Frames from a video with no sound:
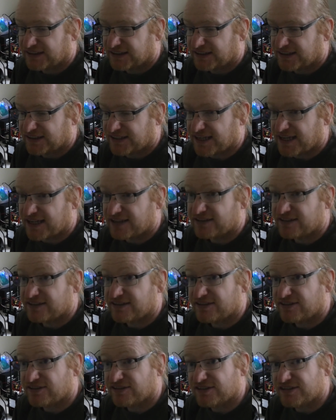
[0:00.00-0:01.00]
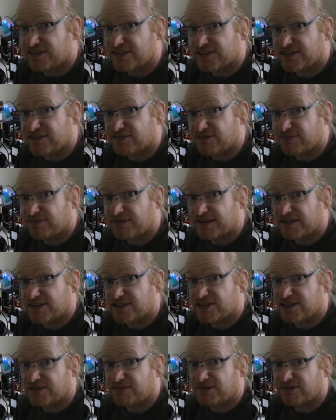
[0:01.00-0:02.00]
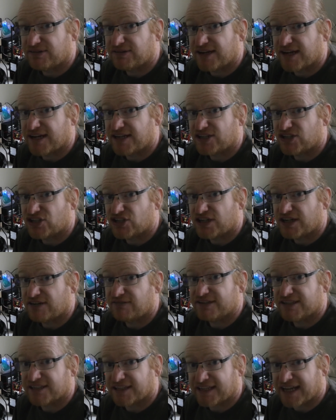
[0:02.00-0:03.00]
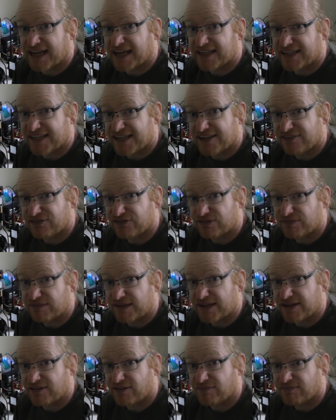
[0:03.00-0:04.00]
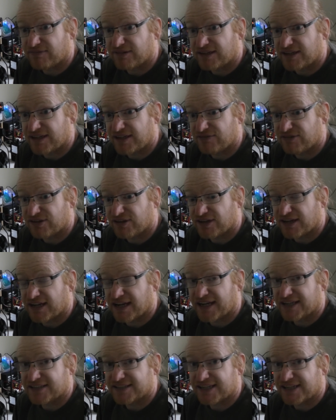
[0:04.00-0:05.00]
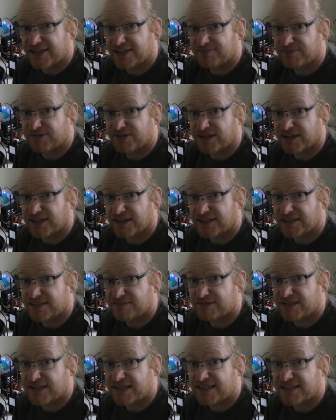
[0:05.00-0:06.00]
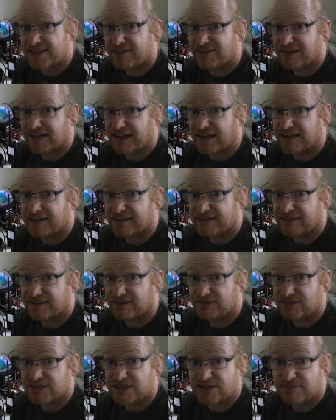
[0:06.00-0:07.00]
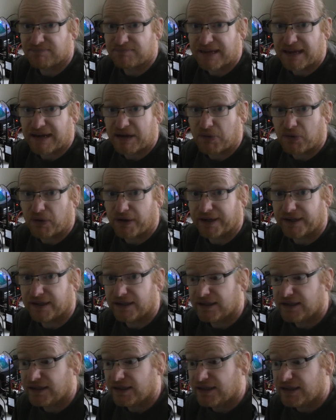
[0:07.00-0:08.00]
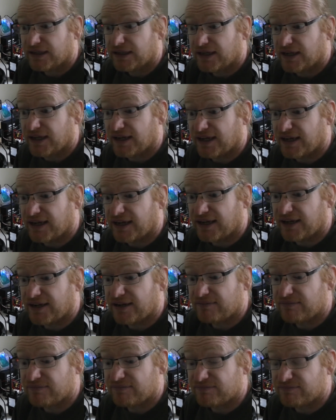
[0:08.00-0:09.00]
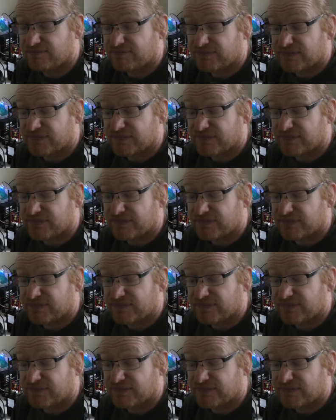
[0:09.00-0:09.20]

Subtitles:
then the other distant repeater, GB3HG, which I can hear from here, even on a handheld, but I can't seem to hit it on a handheld, which is a bit annoying. And